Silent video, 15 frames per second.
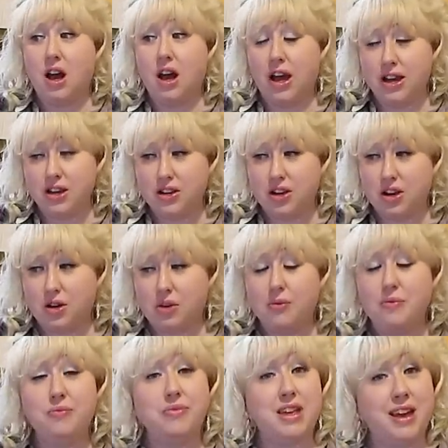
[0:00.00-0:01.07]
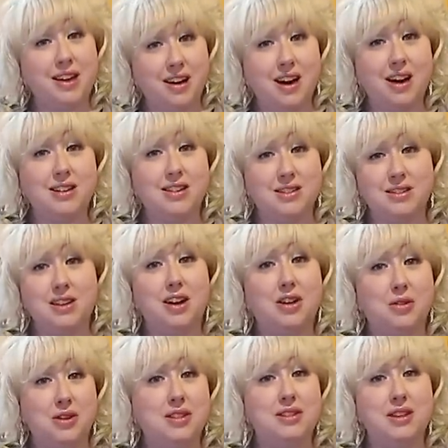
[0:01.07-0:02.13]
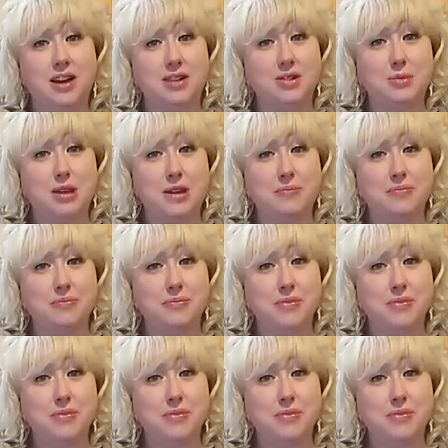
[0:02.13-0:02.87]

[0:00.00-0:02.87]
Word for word: I know that God does not criticize me.